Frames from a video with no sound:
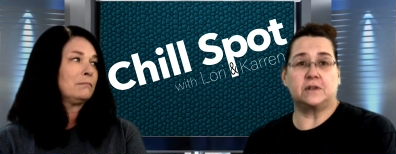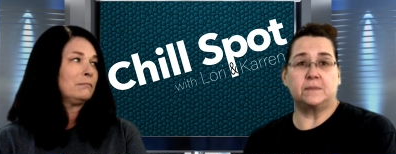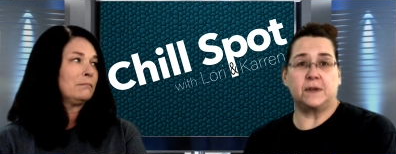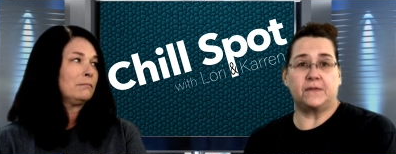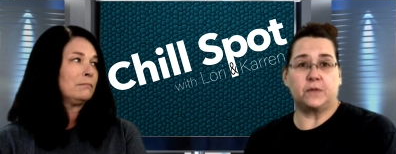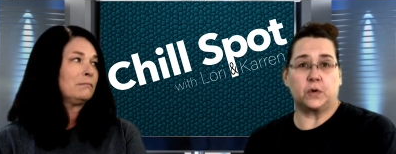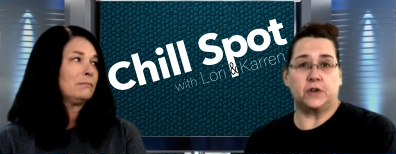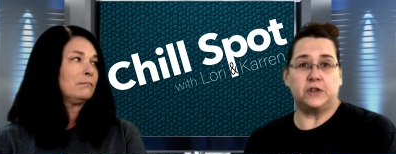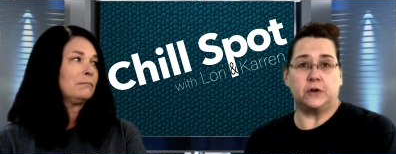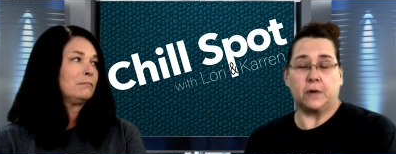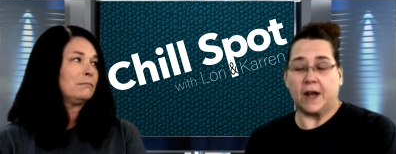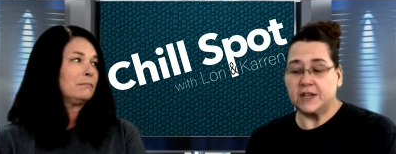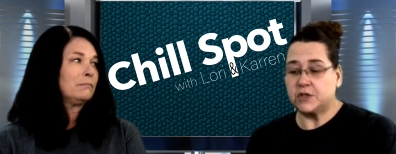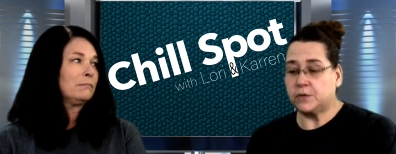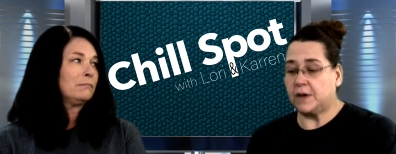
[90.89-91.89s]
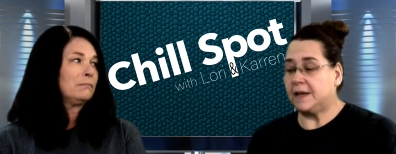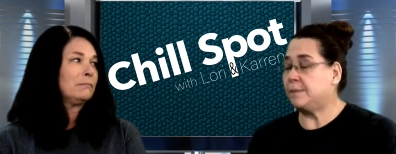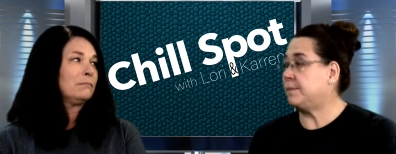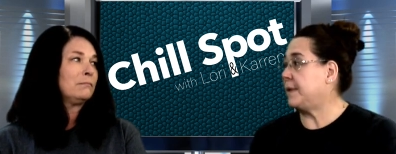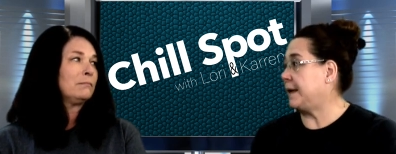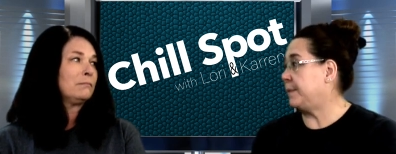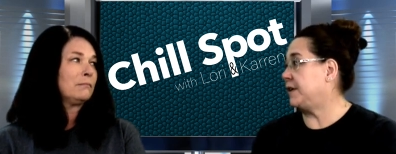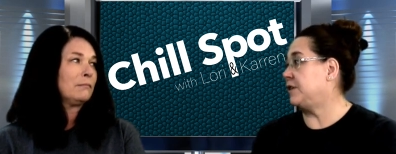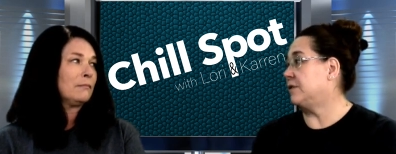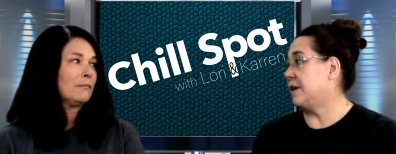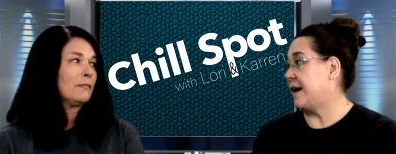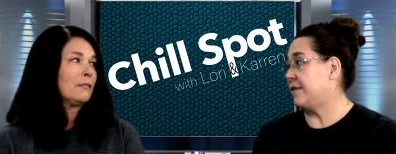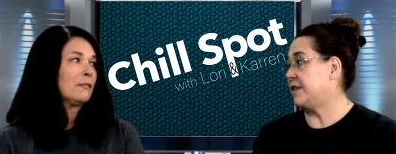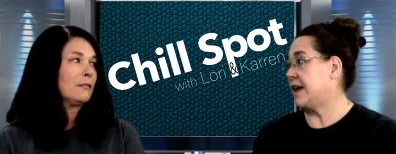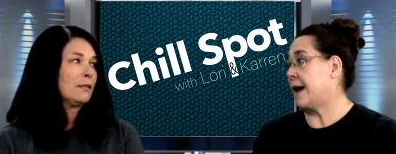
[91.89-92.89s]
Speaker 1: and before you graduate, maybe you'll
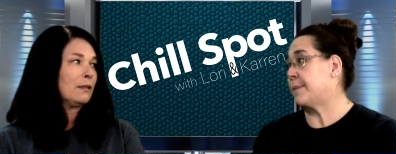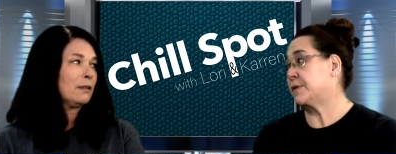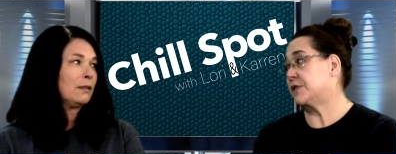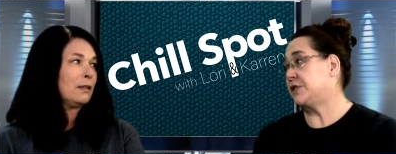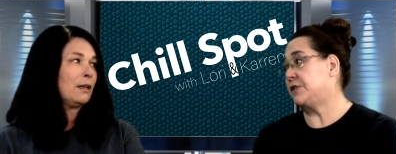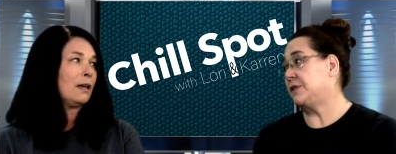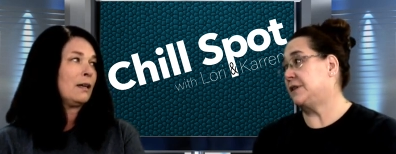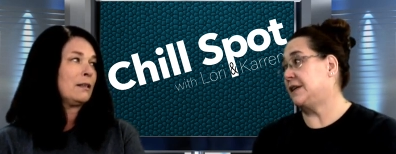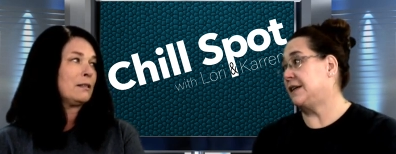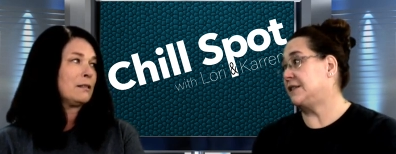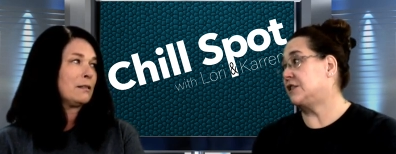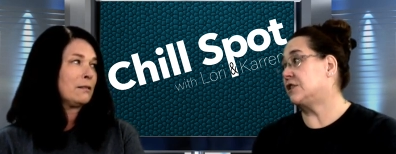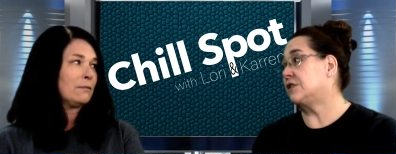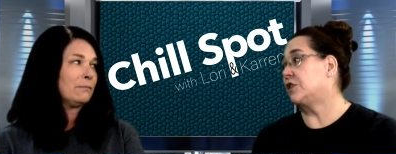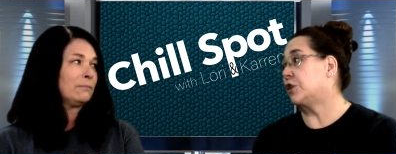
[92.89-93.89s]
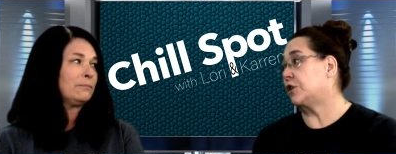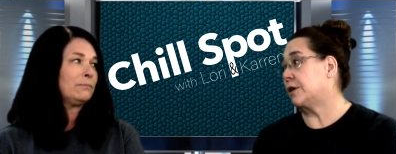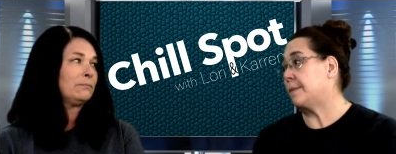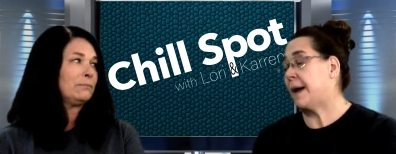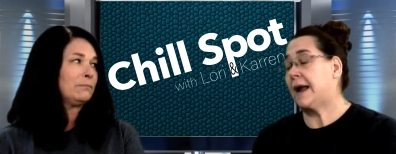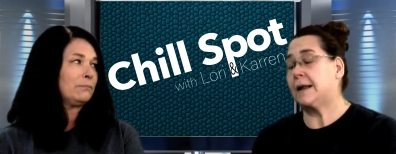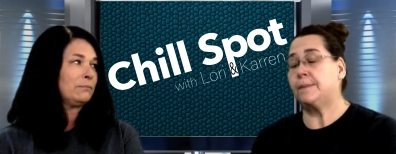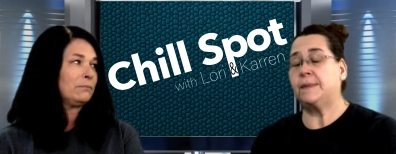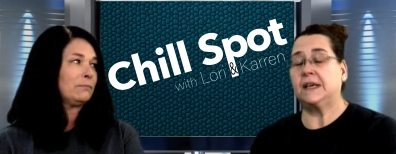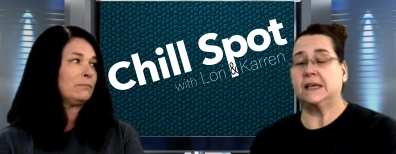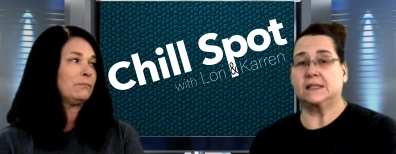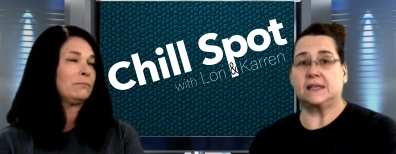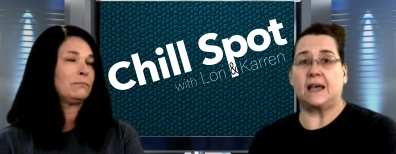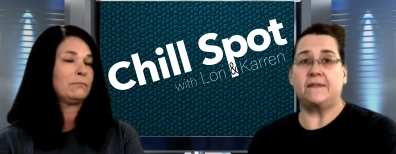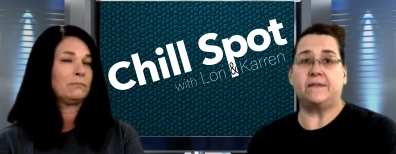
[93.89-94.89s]
have the opportunity yes. to learn about it
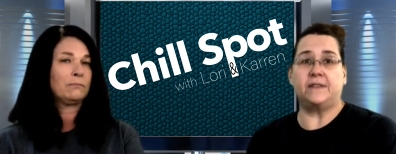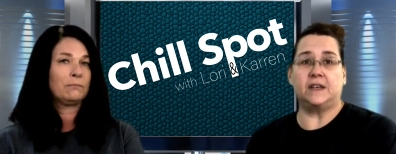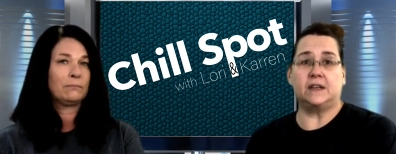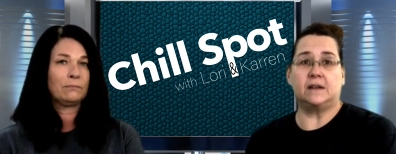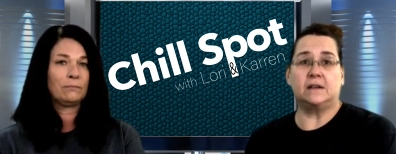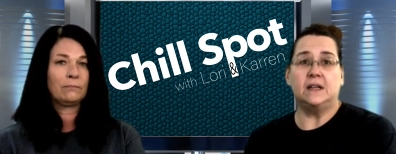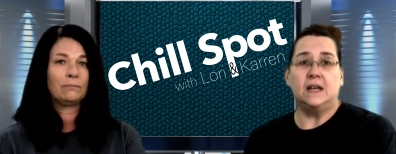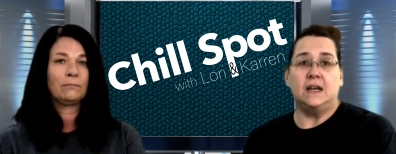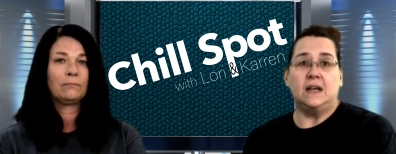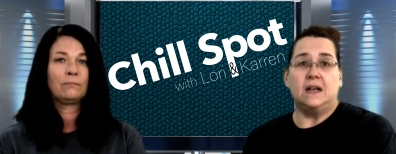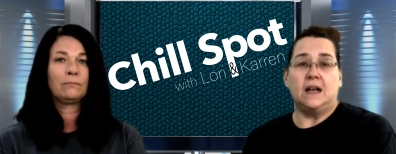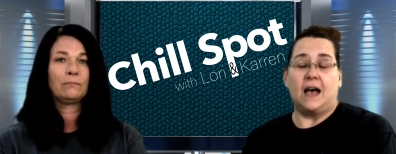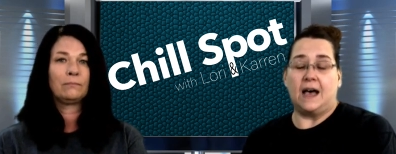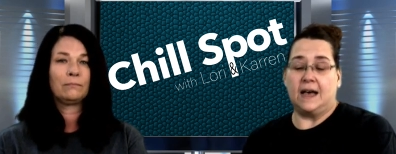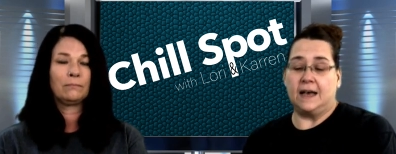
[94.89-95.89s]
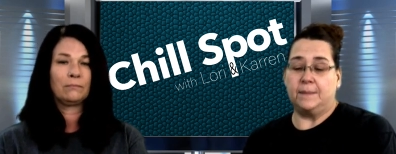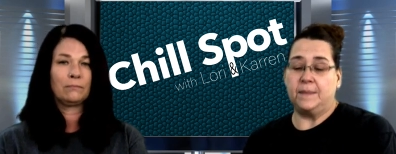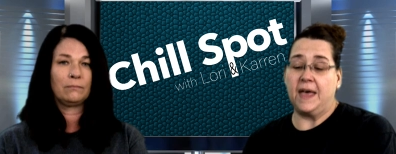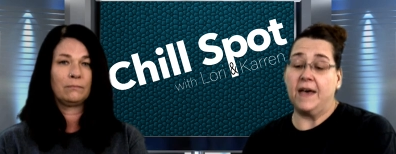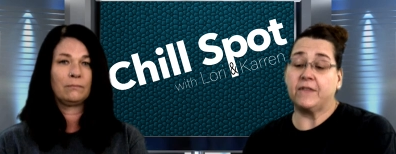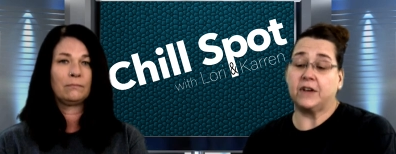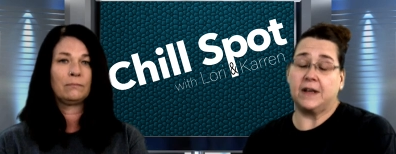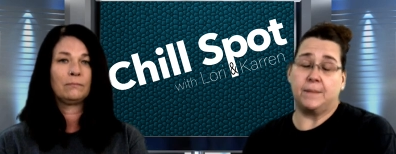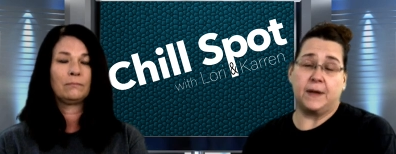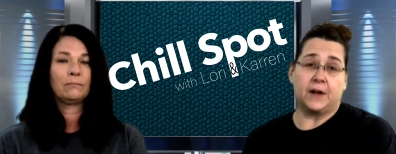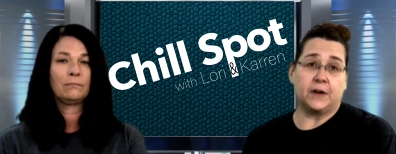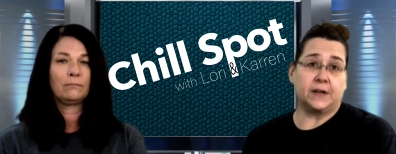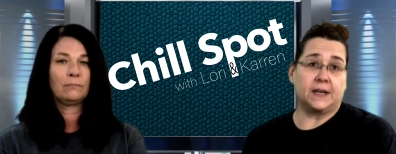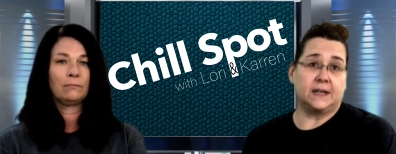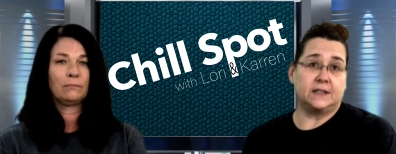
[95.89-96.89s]
because I feel um, every
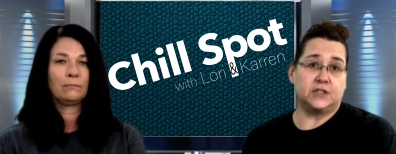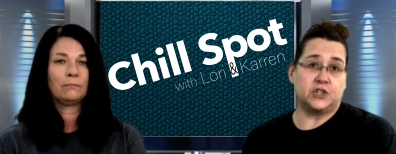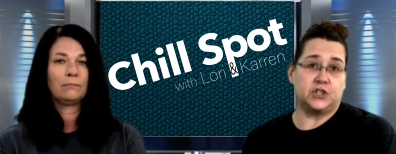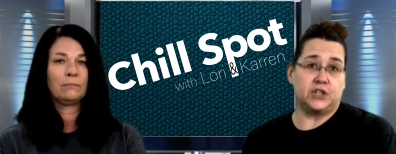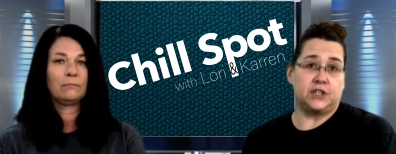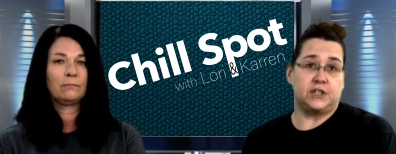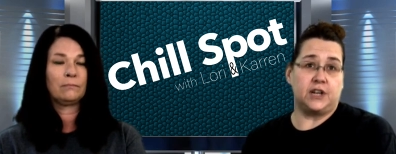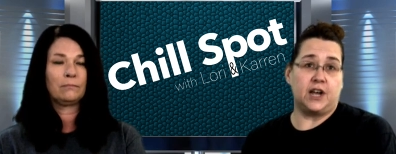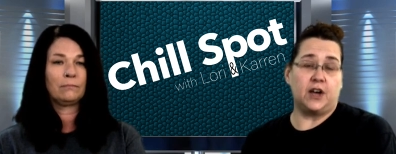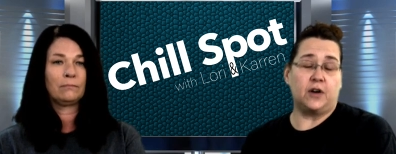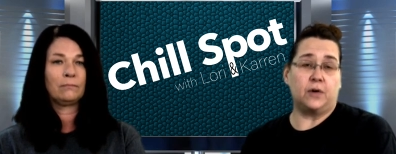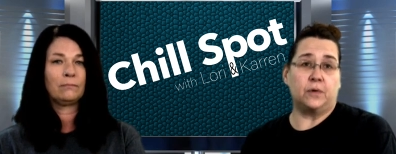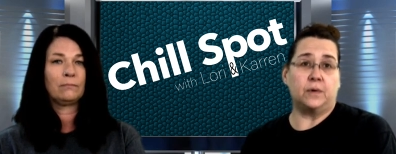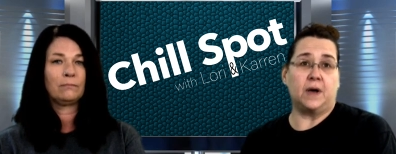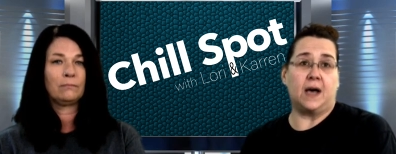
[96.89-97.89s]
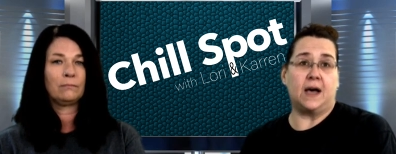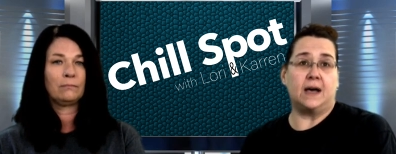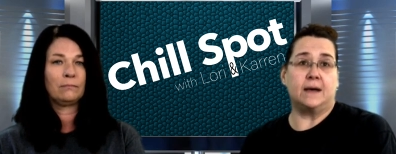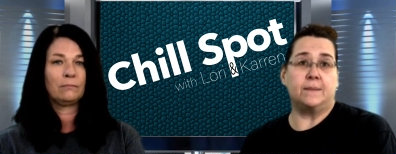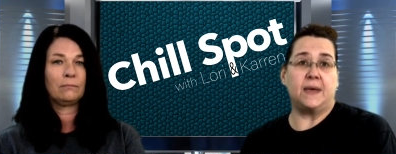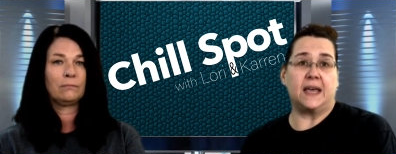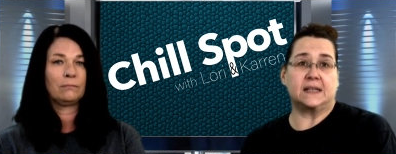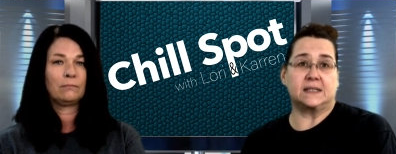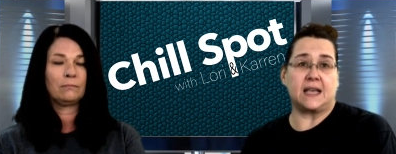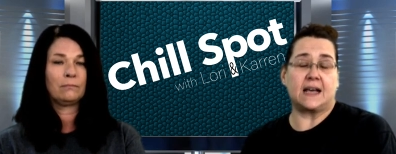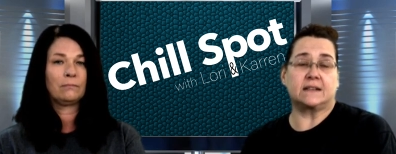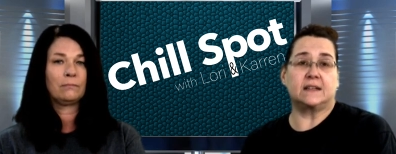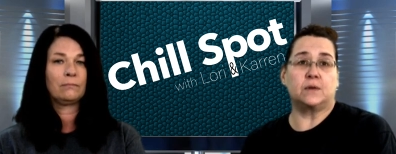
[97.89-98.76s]
American should know um, exactly